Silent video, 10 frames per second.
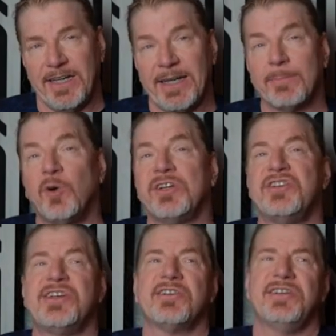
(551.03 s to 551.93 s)
And I'm going
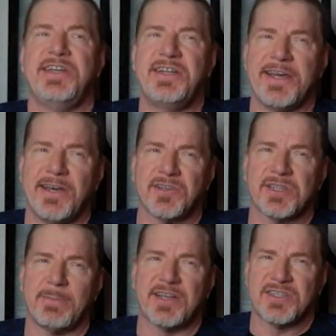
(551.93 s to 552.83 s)
to share the
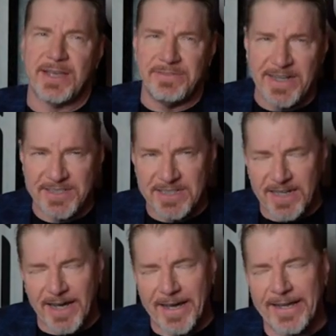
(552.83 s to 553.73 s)
details about Seven Days to
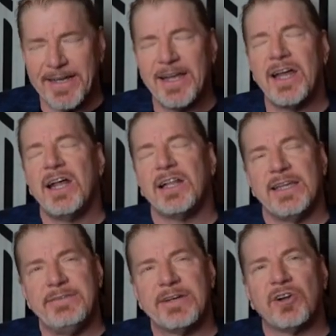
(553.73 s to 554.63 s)
Die,
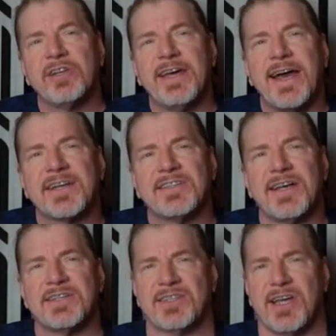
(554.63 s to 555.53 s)
leaving early
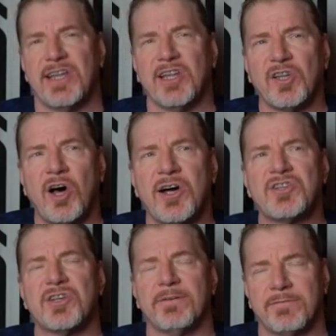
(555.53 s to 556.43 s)
access, and the
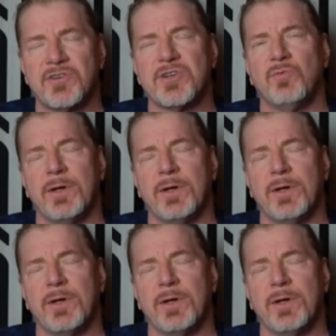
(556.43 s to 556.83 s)
launch of version